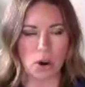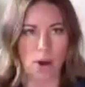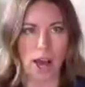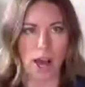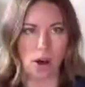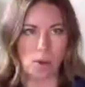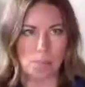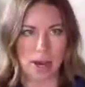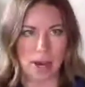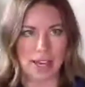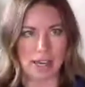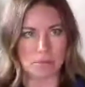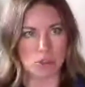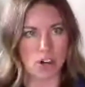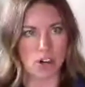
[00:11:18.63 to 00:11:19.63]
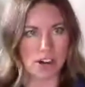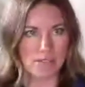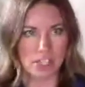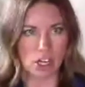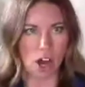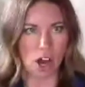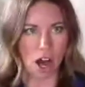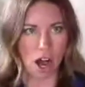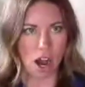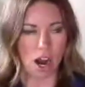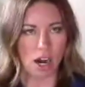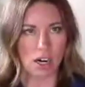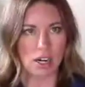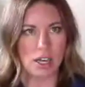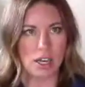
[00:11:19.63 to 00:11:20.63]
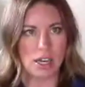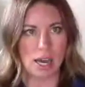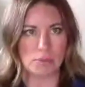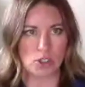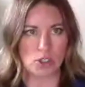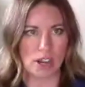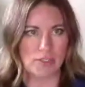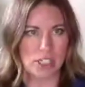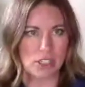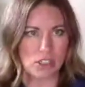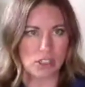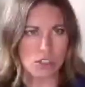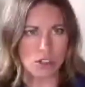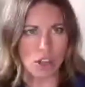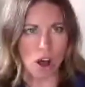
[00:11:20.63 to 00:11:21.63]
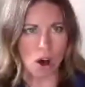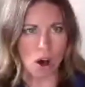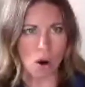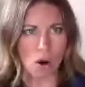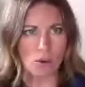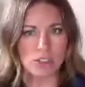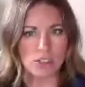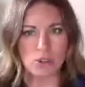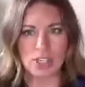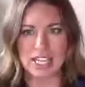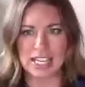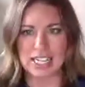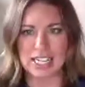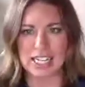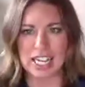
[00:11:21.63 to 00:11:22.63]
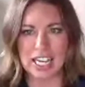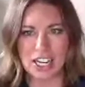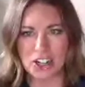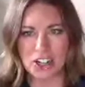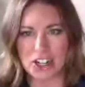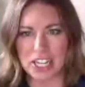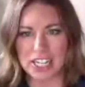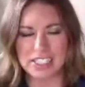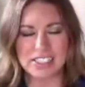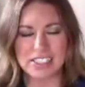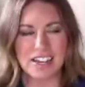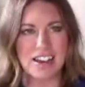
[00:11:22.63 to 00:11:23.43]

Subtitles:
help Mike. I'm driving the car, driving it slow so he can hear it.